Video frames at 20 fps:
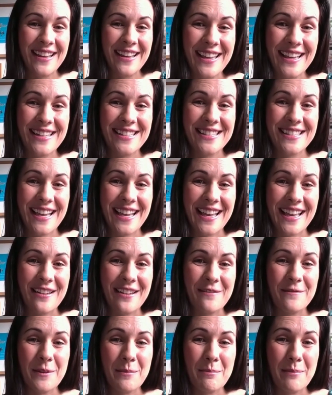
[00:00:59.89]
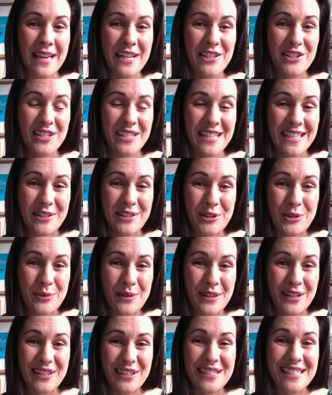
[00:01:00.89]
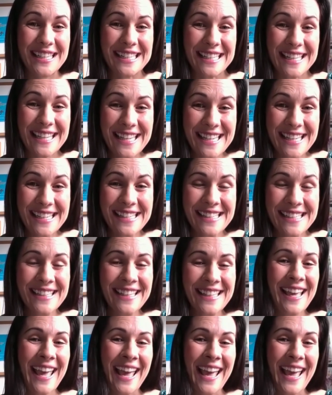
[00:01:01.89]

had to have major dental work done here.